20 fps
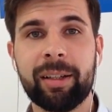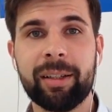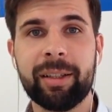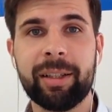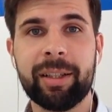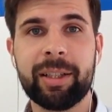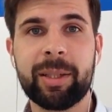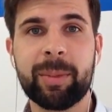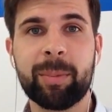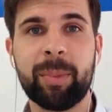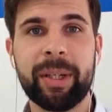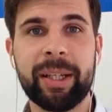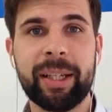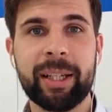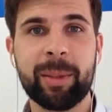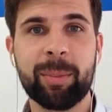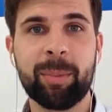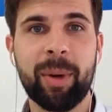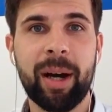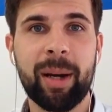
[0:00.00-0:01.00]
is
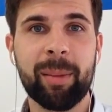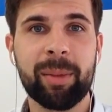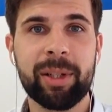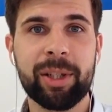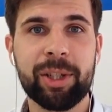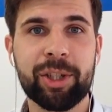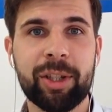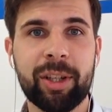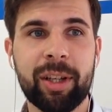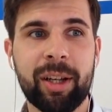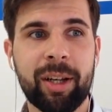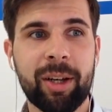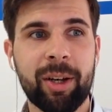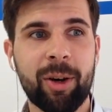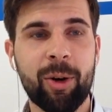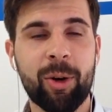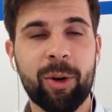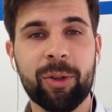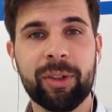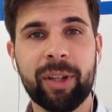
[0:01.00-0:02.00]
being published
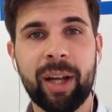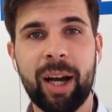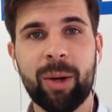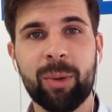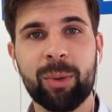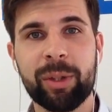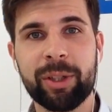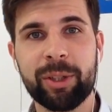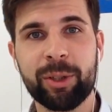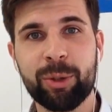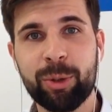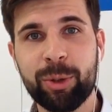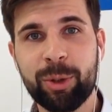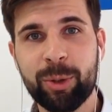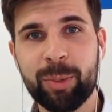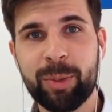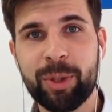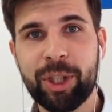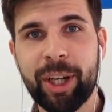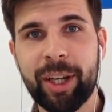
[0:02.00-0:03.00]
on our
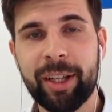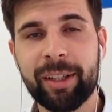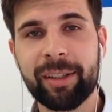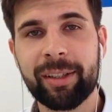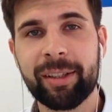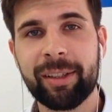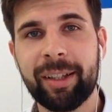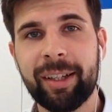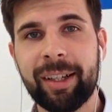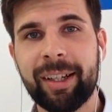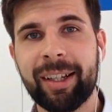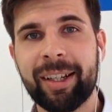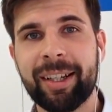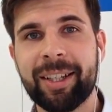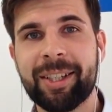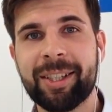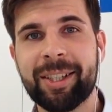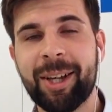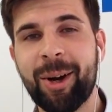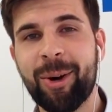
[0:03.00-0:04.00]
YouTube channel.
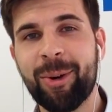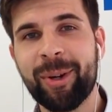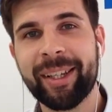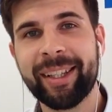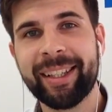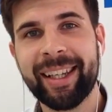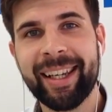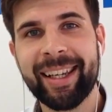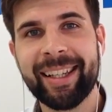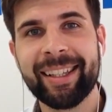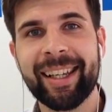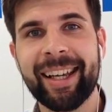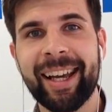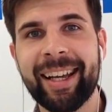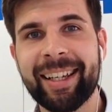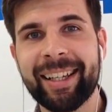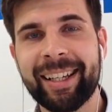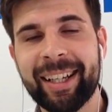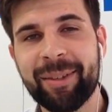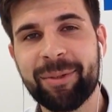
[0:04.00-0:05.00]
So again,
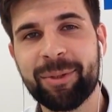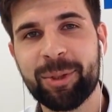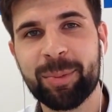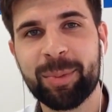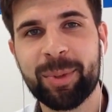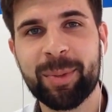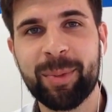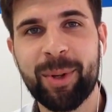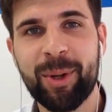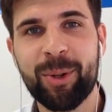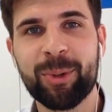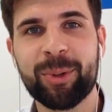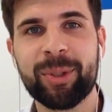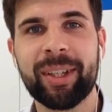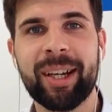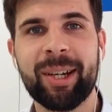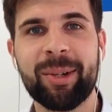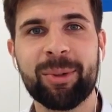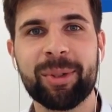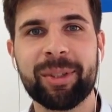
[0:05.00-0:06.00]
I have to promote
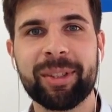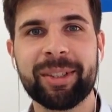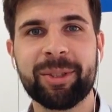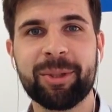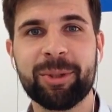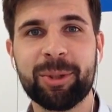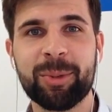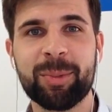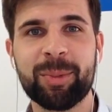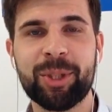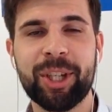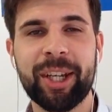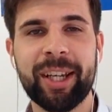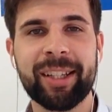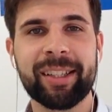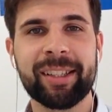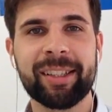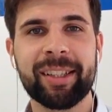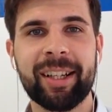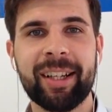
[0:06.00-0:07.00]
our YouTube
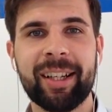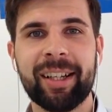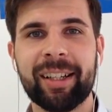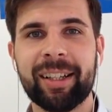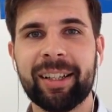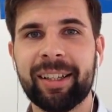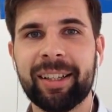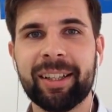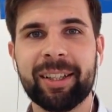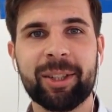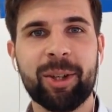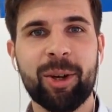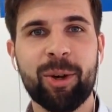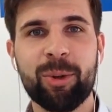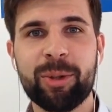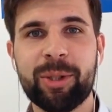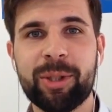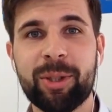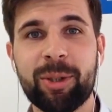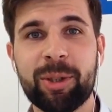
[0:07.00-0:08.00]
channel.
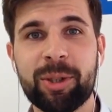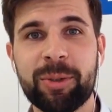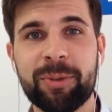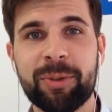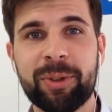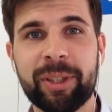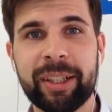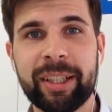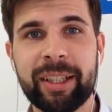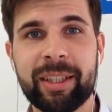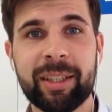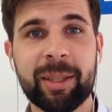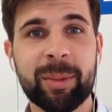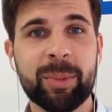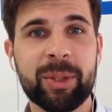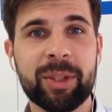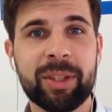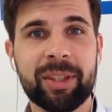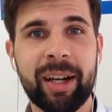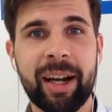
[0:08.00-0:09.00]
Go search for it,
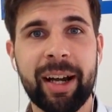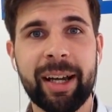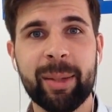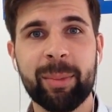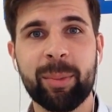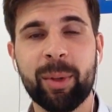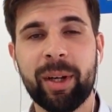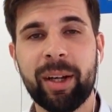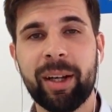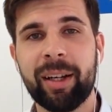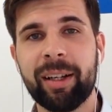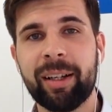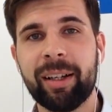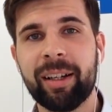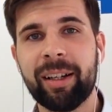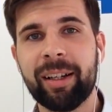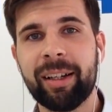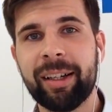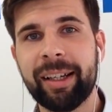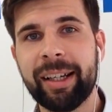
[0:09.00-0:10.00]
subscribe,
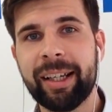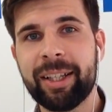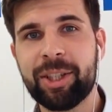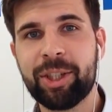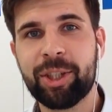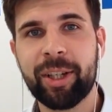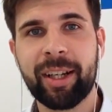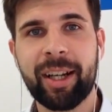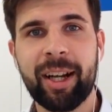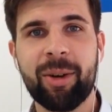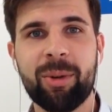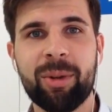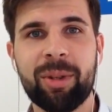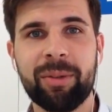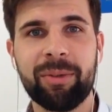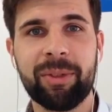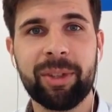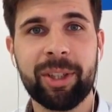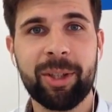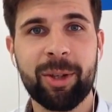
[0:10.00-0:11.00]
and check out
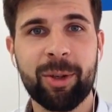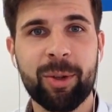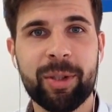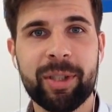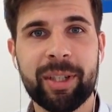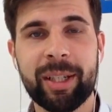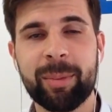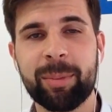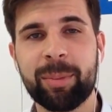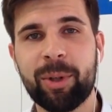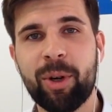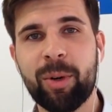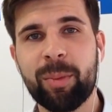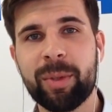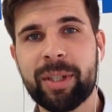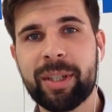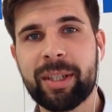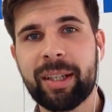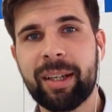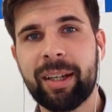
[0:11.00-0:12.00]
the videos. I
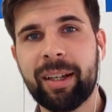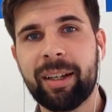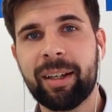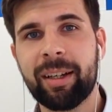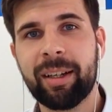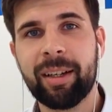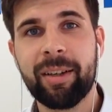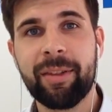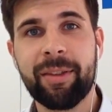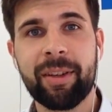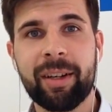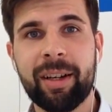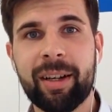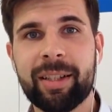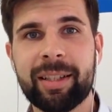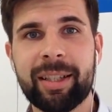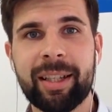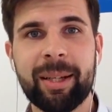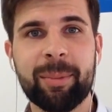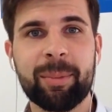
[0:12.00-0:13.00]
promise there
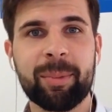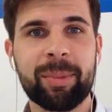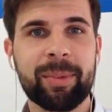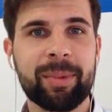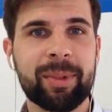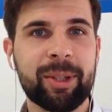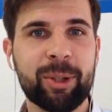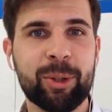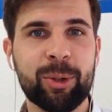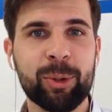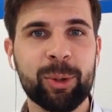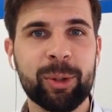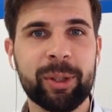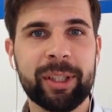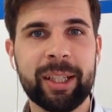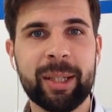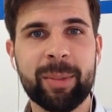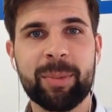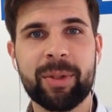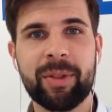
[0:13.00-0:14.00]
are some cool
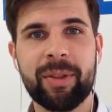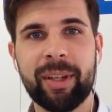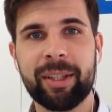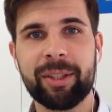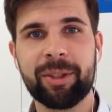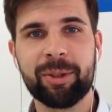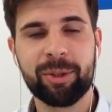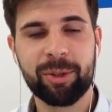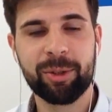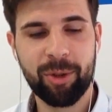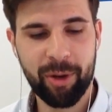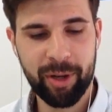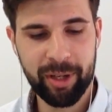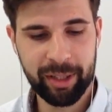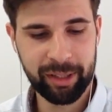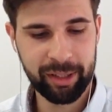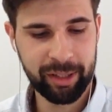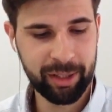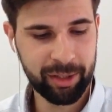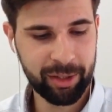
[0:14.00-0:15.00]
tips that you're
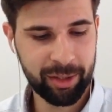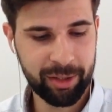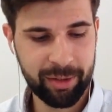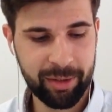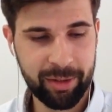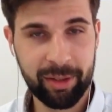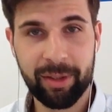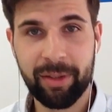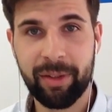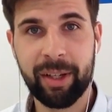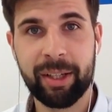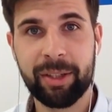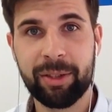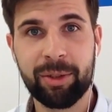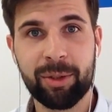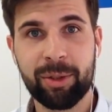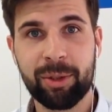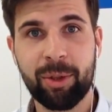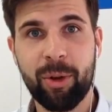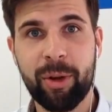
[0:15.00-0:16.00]
going
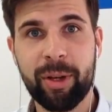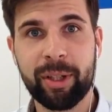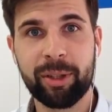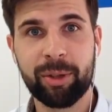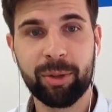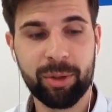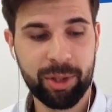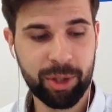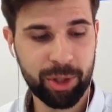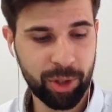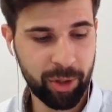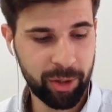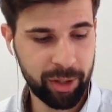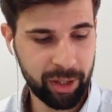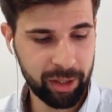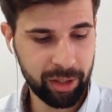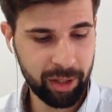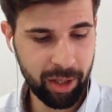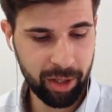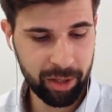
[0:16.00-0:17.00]
to enjoy
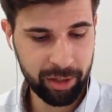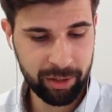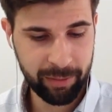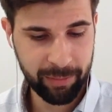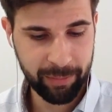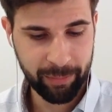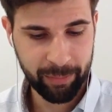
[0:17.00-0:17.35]
a lot.